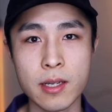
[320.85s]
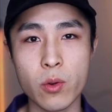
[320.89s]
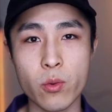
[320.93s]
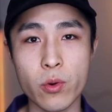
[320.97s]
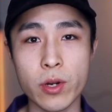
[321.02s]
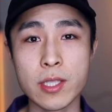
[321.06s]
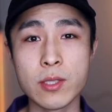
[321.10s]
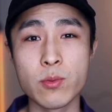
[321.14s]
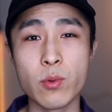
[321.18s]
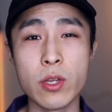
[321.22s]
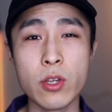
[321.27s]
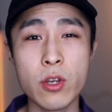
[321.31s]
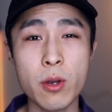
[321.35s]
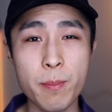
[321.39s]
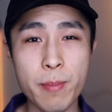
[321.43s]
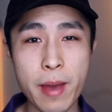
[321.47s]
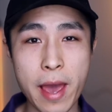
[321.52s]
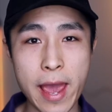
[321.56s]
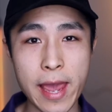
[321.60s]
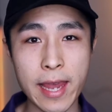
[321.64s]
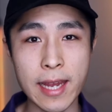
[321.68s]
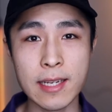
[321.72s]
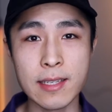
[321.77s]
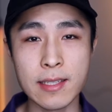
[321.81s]
Whereas when you're
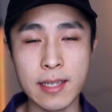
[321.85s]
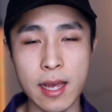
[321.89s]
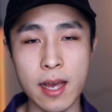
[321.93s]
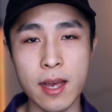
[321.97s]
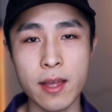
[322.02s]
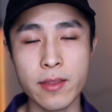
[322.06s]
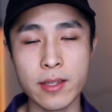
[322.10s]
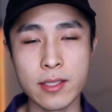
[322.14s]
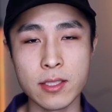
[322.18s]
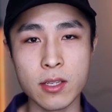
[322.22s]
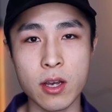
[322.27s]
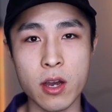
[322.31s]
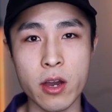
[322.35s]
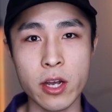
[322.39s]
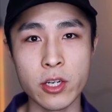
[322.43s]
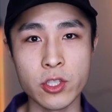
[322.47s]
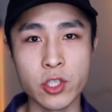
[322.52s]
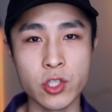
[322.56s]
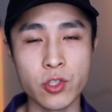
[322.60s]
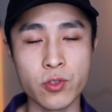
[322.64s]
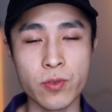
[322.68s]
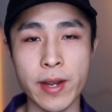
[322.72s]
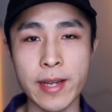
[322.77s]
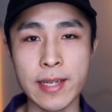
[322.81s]
paying down this high
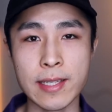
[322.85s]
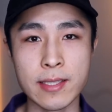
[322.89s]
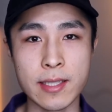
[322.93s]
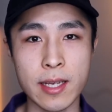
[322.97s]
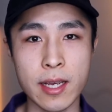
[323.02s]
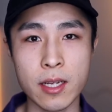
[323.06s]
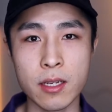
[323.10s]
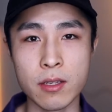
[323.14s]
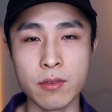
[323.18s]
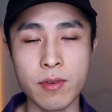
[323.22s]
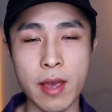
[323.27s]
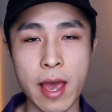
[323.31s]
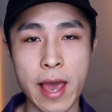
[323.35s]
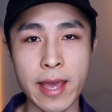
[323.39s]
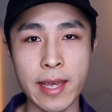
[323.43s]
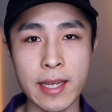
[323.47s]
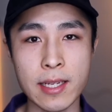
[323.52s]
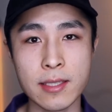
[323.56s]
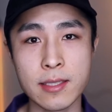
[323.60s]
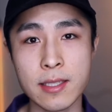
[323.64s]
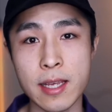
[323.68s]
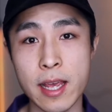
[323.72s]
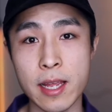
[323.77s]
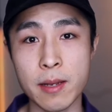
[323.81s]
interest rate debt of
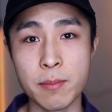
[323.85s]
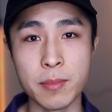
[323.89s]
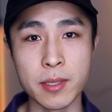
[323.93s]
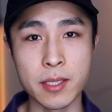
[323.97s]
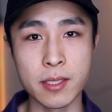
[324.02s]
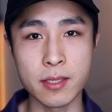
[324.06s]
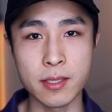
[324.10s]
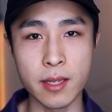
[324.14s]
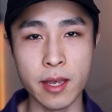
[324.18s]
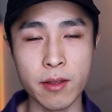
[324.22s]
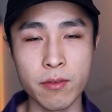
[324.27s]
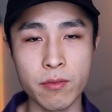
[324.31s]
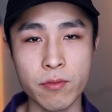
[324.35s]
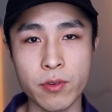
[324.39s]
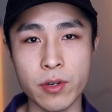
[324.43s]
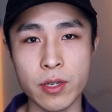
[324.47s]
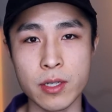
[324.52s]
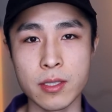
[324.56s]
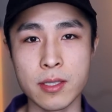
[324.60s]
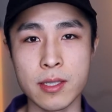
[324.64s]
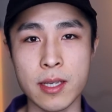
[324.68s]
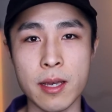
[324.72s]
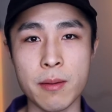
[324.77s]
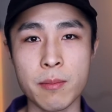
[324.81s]
8, 10%, for
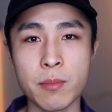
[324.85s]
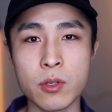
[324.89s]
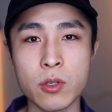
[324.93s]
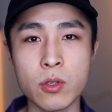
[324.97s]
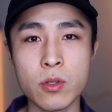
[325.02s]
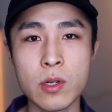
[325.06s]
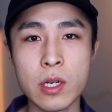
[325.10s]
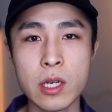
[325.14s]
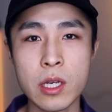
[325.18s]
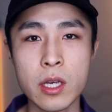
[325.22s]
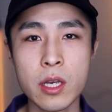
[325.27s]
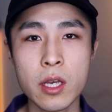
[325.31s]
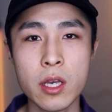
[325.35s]
example,